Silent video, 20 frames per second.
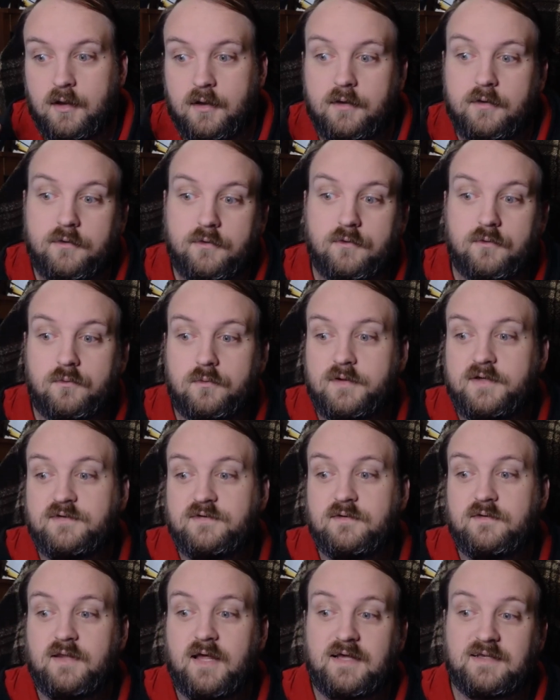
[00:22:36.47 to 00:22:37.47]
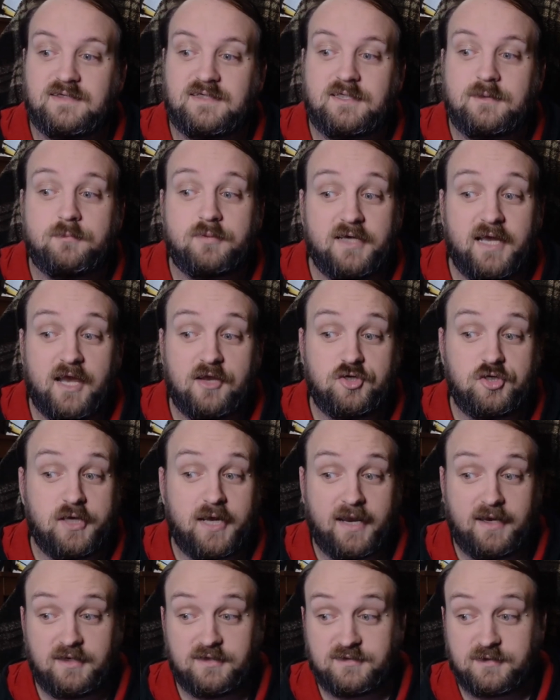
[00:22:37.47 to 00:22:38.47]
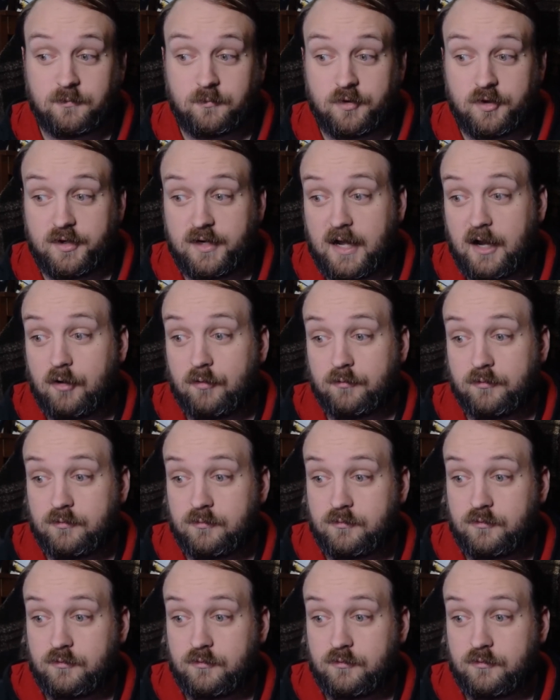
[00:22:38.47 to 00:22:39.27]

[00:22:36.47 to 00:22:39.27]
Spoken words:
The reason that simply educating someone on how